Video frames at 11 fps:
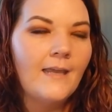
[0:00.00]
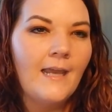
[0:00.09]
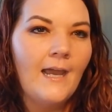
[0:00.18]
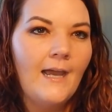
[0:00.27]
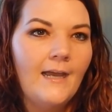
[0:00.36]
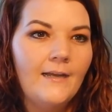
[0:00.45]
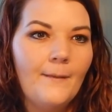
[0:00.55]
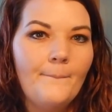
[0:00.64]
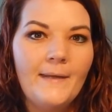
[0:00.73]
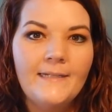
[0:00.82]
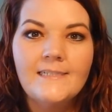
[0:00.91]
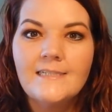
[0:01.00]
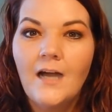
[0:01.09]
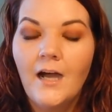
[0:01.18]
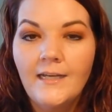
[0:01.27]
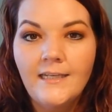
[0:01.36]
they had minced
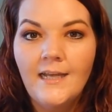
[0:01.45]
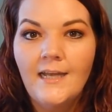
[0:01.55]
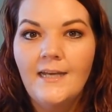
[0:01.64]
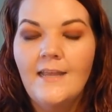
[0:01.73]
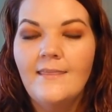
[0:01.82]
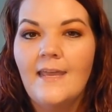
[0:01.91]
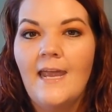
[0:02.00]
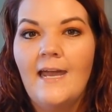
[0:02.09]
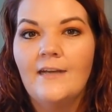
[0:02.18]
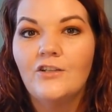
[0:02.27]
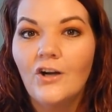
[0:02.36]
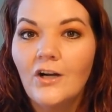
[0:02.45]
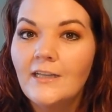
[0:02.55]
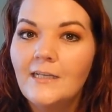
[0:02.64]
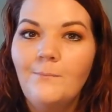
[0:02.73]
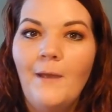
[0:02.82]
onion, they had
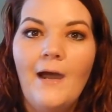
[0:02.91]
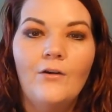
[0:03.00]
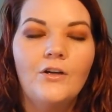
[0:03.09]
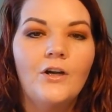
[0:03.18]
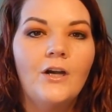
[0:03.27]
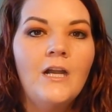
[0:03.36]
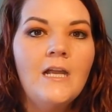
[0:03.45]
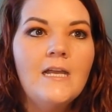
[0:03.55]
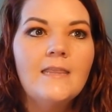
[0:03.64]
garlic powder,